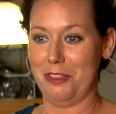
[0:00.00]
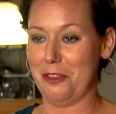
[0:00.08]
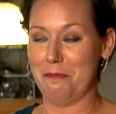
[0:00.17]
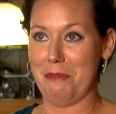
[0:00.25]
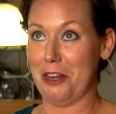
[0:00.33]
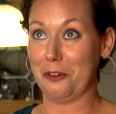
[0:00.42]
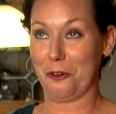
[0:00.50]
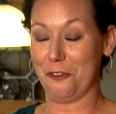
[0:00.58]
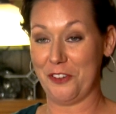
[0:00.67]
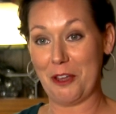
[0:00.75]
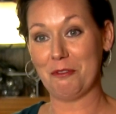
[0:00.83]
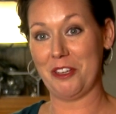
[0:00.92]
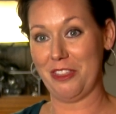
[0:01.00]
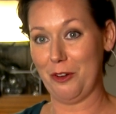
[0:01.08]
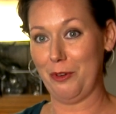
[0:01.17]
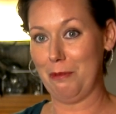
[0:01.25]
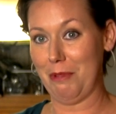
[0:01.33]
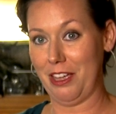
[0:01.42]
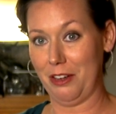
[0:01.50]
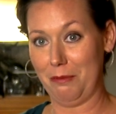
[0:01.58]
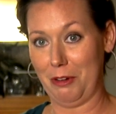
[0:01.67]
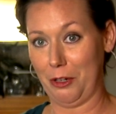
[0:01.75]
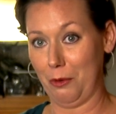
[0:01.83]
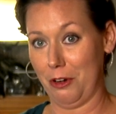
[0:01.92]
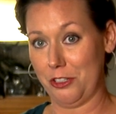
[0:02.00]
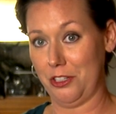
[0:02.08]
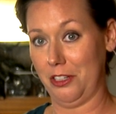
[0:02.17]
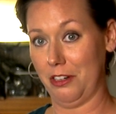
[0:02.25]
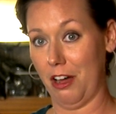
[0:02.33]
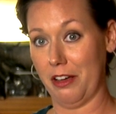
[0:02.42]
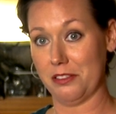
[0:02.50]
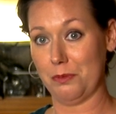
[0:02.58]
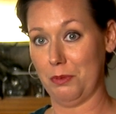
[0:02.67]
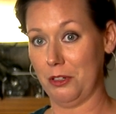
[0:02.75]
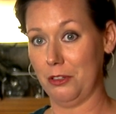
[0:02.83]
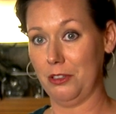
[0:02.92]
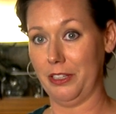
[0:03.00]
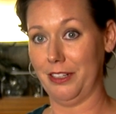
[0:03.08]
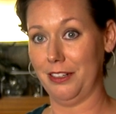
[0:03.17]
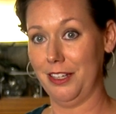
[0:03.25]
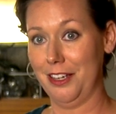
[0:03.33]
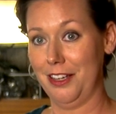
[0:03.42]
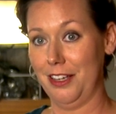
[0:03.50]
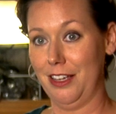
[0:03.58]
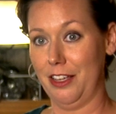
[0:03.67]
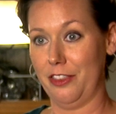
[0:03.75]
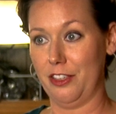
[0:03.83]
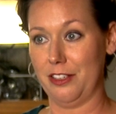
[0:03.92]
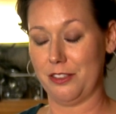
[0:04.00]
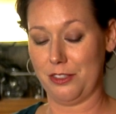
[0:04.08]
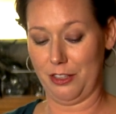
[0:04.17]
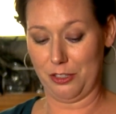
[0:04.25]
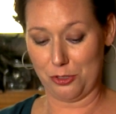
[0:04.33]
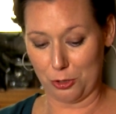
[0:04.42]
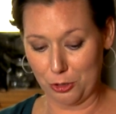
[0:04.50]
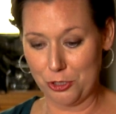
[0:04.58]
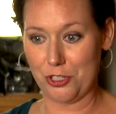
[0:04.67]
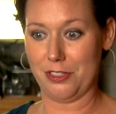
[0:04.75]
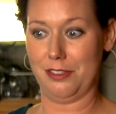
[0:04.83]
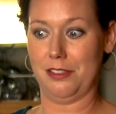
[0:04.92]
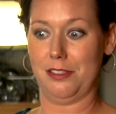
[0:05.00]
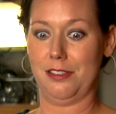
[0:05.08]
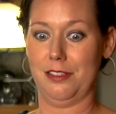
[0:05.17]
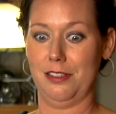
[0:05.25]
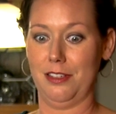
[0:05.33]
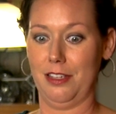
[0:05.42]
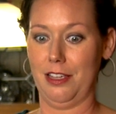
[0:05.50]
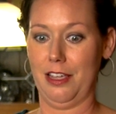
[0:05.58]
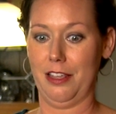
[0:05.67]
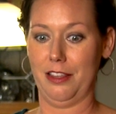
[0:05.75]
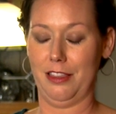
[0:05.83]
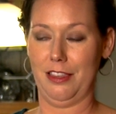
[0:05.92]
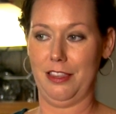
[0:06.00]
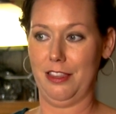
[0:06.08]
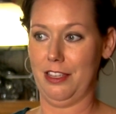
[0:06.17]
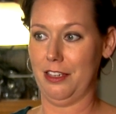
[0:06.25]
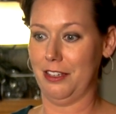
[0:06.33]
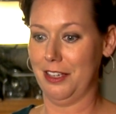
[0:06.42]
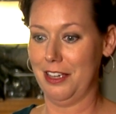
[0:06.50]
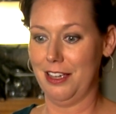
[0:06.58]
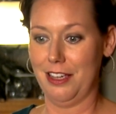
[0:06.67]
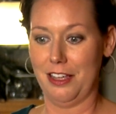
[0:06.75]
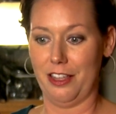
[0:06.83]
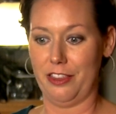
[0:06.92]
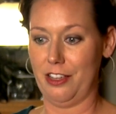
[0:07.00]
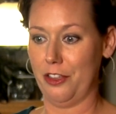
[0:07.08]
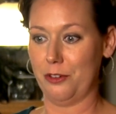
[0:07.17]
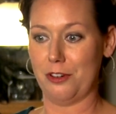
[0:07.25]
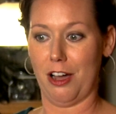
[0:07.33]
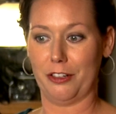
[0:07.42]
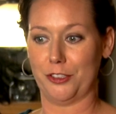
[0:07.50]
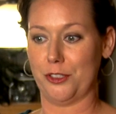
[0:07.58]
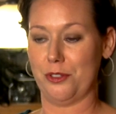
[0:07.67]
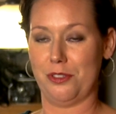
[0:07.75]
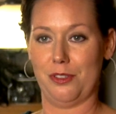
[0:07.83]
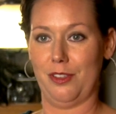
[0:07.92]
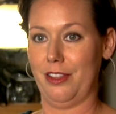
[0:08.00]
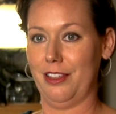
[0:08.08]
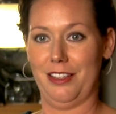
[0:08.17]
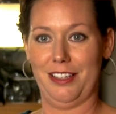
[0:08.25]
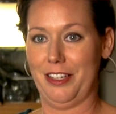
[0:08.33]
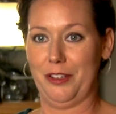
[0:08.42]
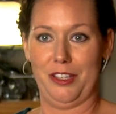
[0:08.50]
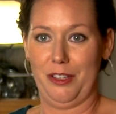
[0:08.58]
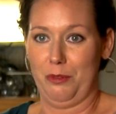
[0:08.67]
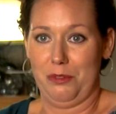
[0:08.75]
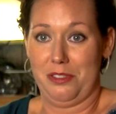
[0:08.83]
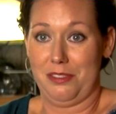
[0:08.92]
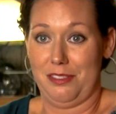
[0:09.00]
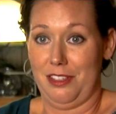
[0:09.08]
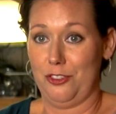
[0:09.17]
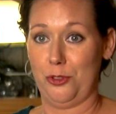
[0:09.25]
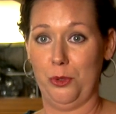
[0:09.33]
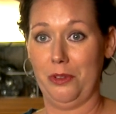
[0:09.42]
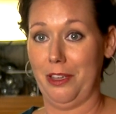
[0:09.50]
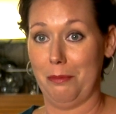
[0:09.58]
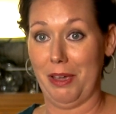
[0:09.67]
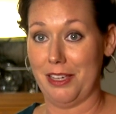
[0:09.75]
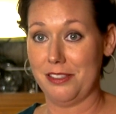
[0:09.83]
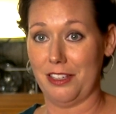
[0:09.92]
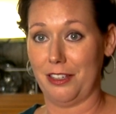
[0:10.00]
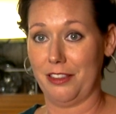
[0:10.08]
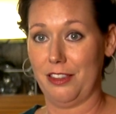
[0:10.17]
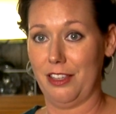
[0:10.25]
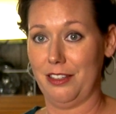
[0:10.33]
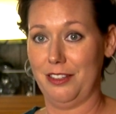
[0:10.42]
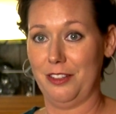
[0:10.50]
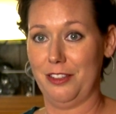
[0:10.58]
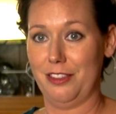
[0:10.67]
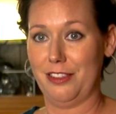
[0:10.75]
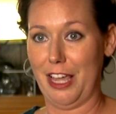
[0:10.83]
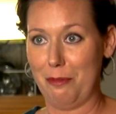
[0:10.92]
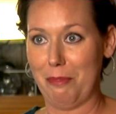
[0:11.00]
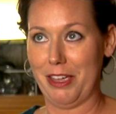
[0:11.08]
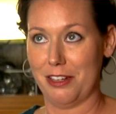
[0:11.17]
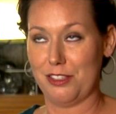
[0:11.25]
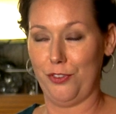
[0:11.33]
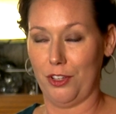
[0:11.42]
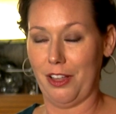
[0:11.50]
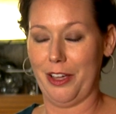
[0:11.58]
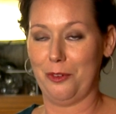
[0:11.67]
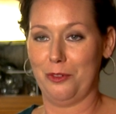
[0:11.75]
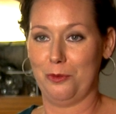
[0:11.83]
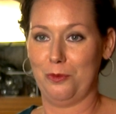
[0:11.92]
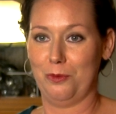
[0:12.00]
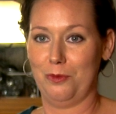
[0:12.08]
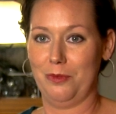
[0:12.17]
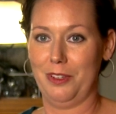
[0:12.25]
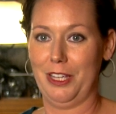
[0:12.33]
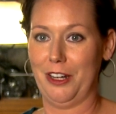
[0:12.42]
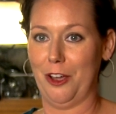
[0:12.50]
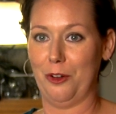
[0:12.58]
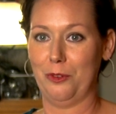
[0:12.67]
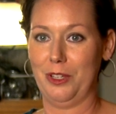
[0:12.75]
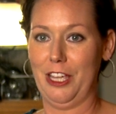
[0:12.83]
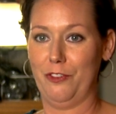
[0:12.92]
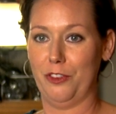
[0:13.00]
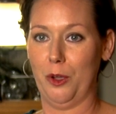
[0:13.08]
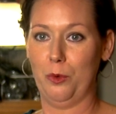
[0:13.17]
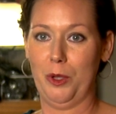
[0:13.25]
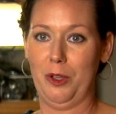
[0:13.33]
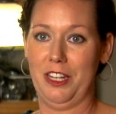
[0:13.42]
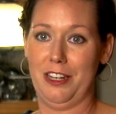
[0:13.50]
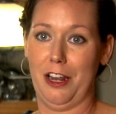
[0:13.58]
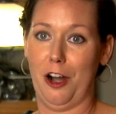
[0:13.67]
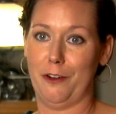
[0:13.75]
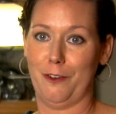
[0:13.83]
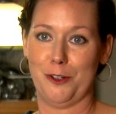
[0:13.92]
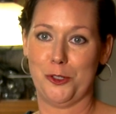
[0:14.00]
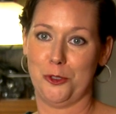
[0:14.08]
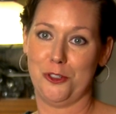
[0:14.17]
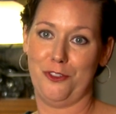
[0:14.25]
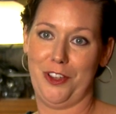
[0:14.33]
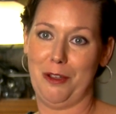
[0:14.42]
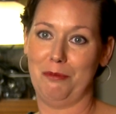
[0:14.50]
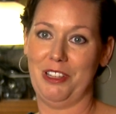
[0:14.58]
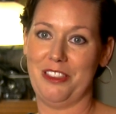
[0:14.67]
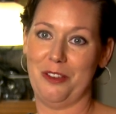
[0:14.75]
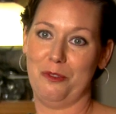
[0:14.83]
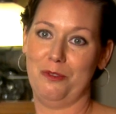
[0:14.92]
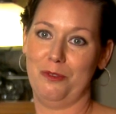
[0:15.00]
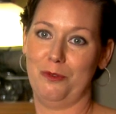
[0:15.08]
the medical family that we made at Mary Washington Hospital and the surgeons and the other doctors, it was truly amazing that they made us feel like, you know, even though we didn't have our Georgia family, that